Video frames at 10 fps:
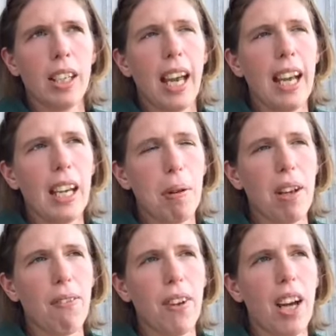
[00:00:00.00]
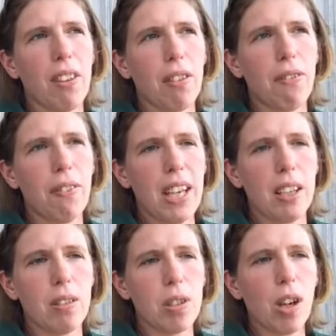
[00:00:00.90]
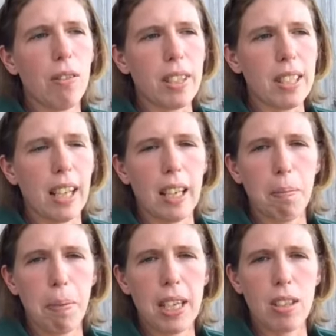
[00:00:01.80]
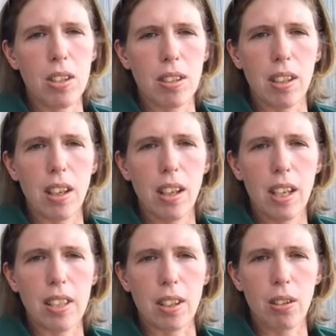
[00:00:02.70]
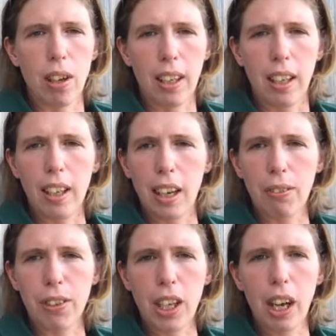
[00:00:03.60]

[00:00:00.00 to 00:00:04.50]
Getting a bit further afield, obviously beach is a cracker. Now, if you're